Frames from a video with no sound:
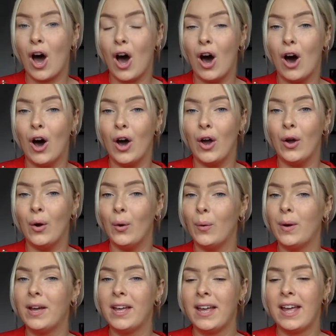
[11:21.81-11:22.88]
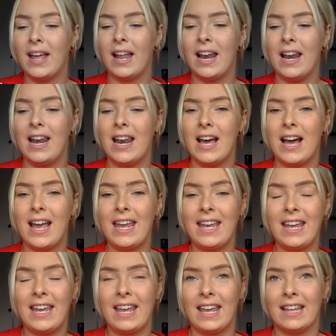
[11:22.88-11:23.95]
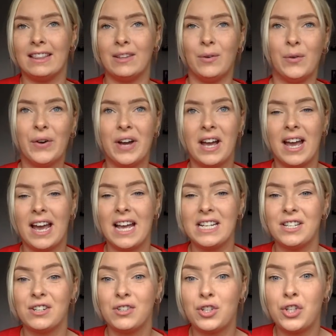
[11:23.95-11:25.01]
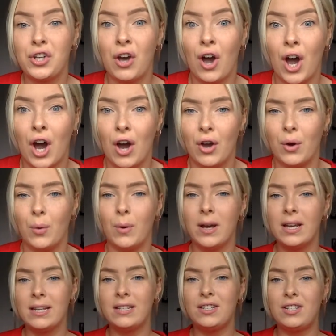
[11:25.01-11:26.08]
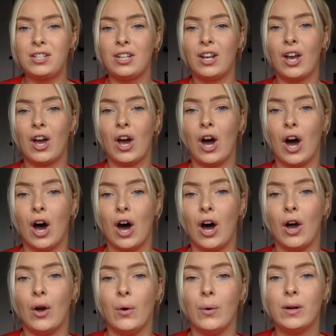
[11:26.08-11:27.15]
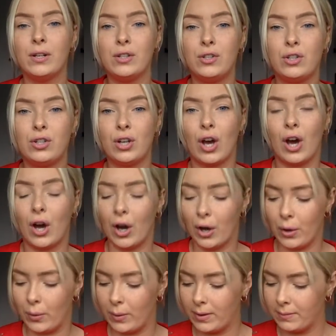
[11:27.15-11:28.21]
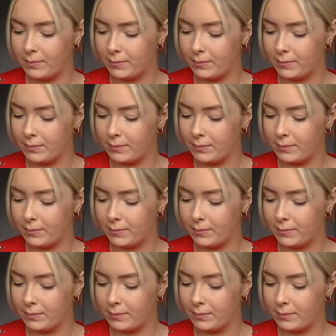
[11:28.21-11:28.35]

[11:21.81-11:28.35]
O, like in the word toe, t-o, toe.